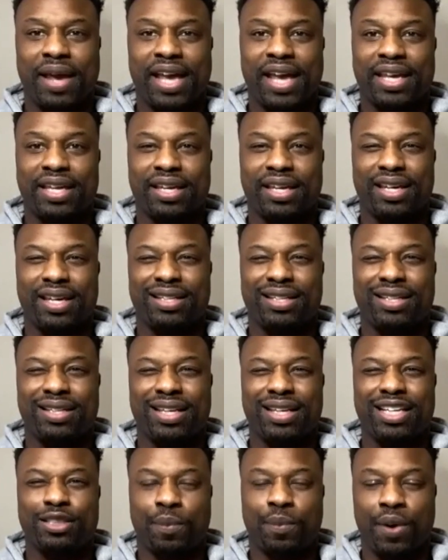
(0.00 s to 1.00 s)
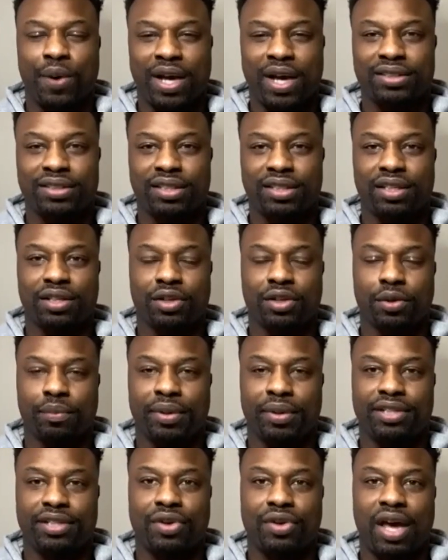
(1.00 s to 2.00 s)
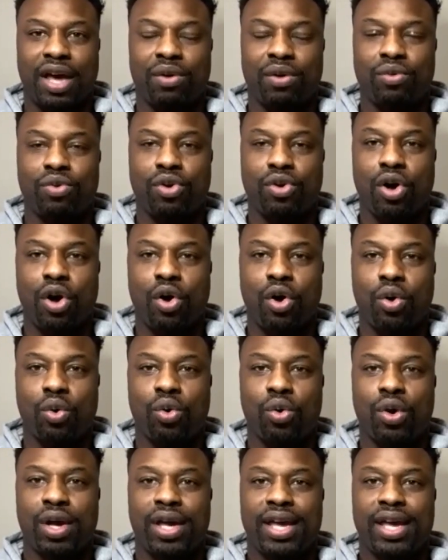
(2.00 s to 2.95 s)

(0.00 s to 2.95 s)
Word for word: making, he, he's pressing a little bit. So I don't know